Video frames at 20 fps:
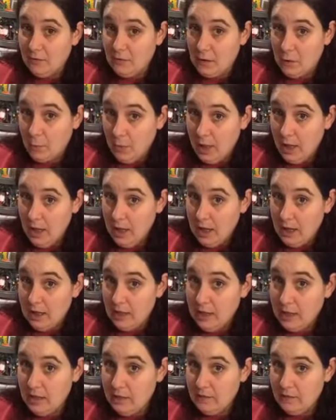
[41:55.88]

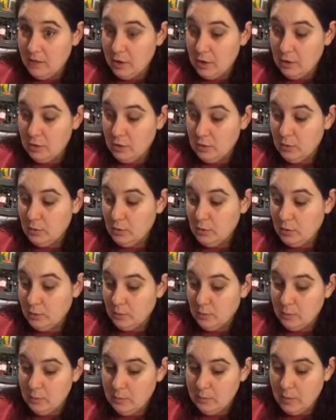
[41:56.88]
wine if you
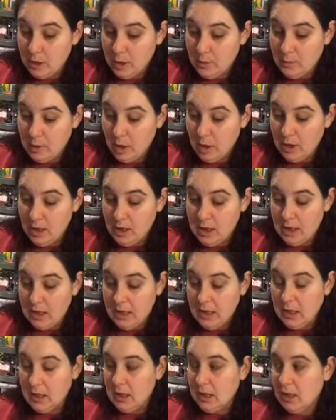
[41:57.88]
book a
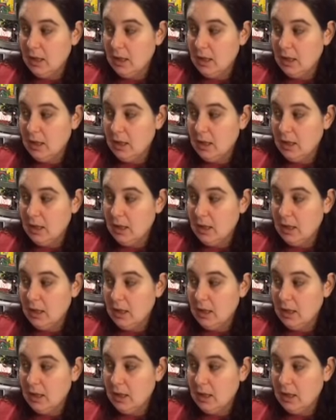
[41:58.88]
party.